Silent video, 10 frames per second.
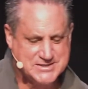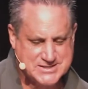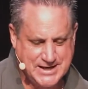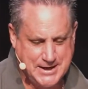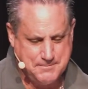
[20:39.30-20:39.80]

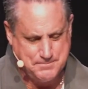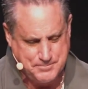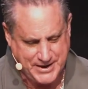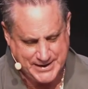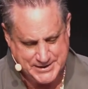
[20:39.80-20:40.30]
same
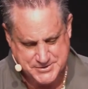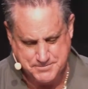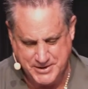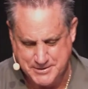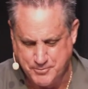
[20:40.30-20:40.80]
page
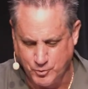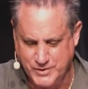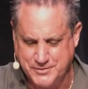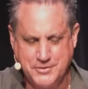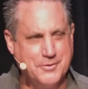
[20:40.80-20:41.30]
people
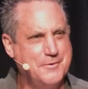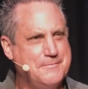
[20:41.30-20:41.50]
with you.